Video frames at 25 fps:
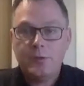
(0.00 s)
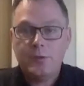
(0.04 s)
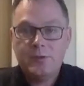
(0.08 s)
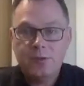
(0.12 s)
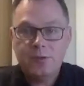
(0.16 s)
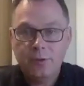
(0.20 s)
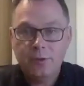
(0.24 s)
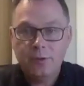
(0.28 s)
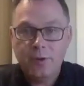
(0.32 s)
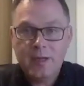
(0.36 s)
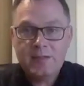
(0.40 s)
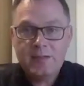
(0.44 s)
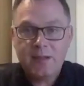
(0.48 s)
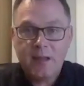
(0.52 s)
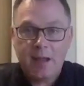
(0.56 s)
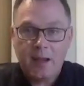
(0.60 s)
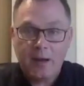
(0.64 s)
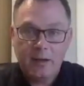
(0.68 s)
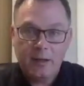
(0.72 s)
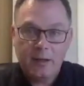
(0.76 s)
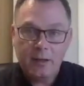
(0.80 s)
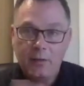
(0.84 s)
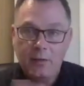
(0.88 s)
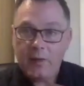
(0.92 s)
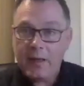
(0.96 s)
to the
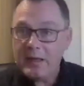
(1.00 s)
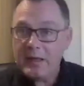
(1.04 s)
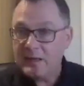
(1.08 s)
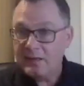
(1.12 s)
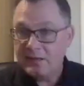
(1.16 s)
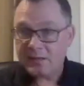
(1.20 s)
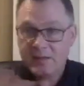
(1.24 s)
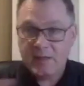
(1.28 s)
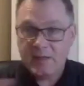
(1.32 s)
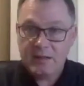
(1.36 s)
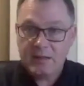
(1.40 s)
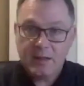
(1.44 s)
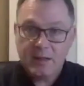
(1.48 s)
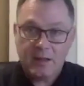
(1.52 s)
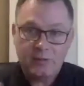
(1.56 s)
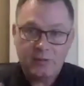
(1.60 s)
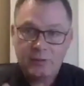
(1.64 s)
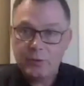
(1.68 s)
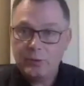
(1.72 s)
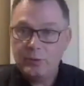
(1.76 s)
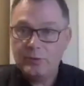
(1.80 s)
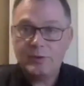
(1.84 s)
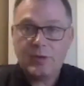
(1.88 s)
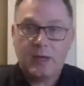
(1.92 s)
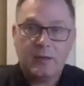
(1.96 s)
retailer, they can see that as soon
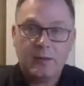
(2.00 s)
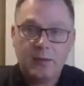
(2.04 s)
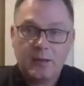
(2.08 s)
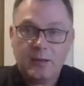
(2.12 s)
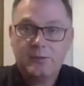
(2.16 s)
as that